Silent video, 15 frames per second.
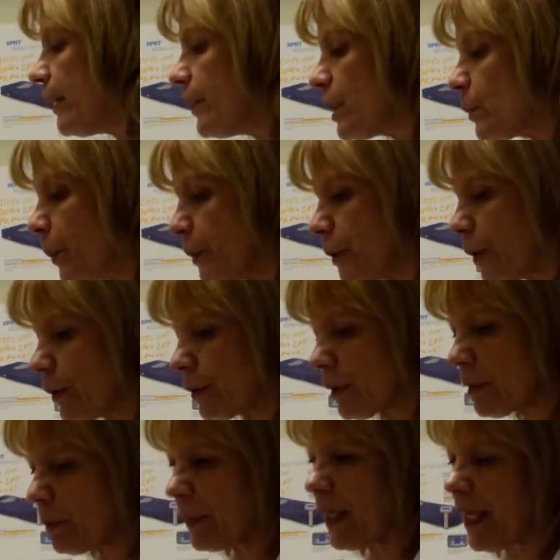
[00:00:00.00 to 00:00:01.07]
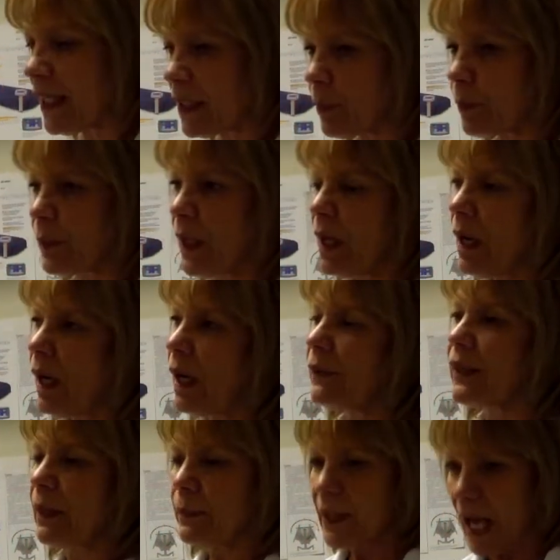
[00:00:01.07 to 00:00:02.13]
In this particular case,
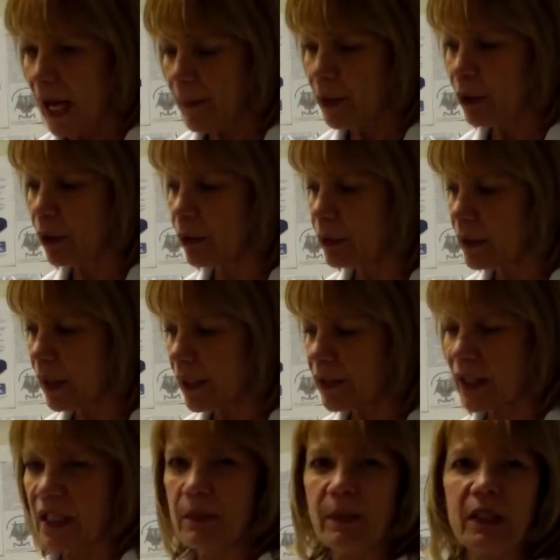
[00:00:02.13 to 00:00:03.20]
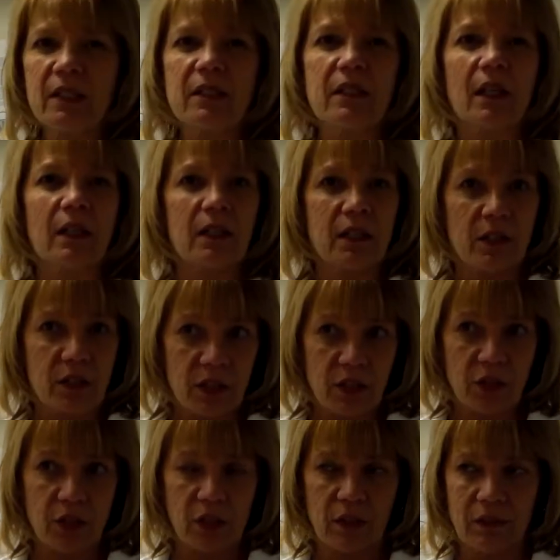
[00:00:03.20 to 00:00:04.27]
the abdominal assessment is the
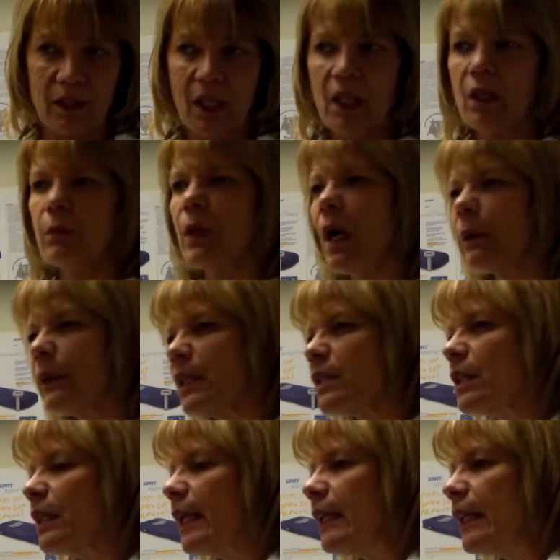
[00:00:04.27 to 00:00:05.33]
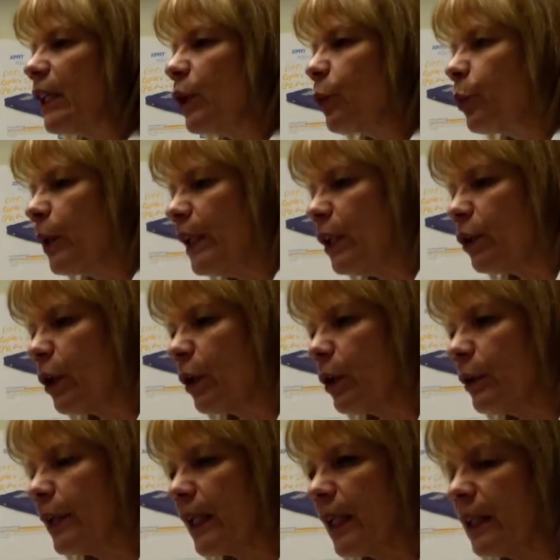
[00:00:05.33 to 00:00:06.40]
incision. Probably isn't anything
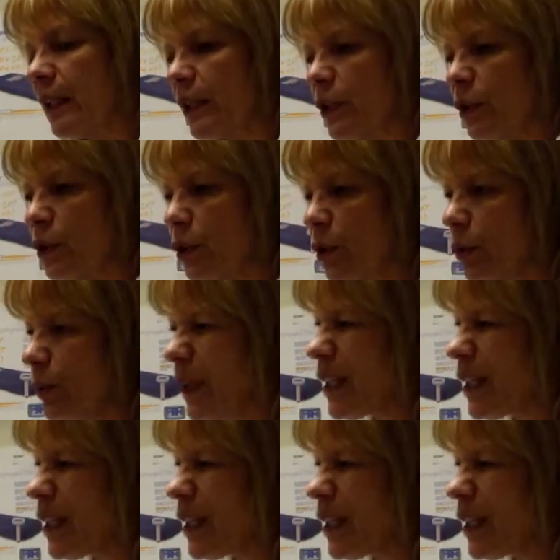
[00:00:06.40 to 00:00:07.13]
renal that I need to do.